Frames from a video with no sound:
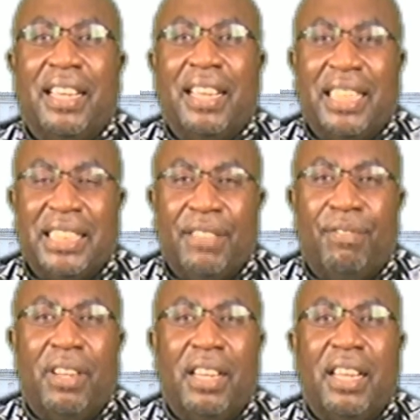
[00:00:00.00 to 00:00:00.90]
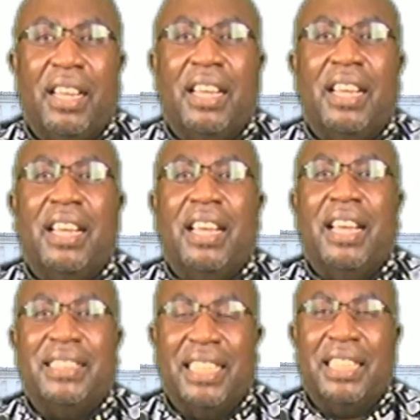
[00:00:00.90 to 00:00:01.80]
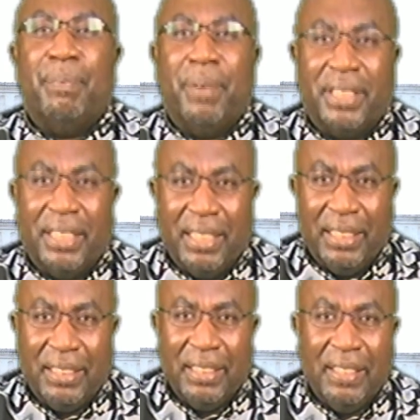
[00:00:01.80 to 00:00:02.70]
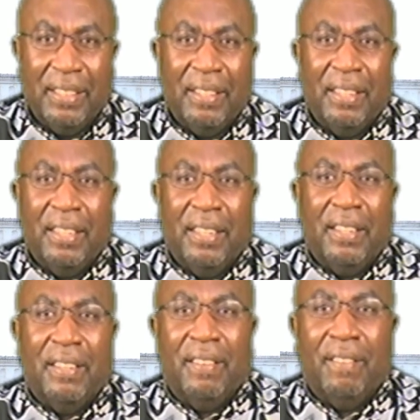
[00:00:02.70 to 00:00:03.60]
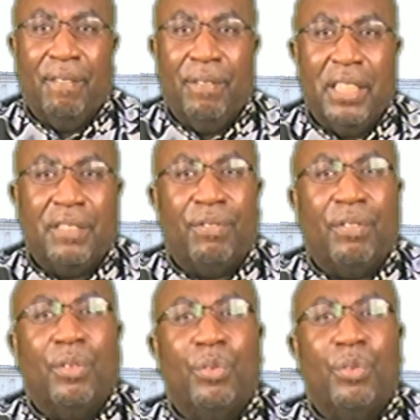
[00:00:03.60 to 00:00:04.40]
GASIF has set a precedent. This